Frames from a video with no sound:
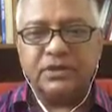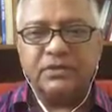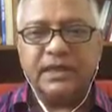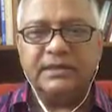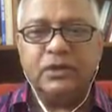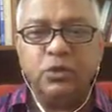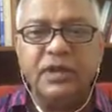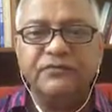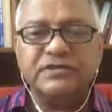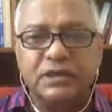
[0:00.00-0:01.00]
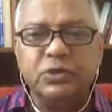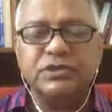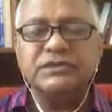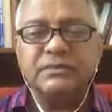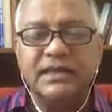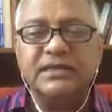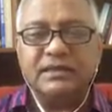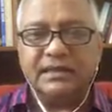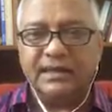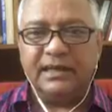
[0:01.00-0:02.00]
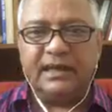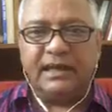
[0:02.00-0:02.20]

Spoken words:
and they're looking for solutions immediately.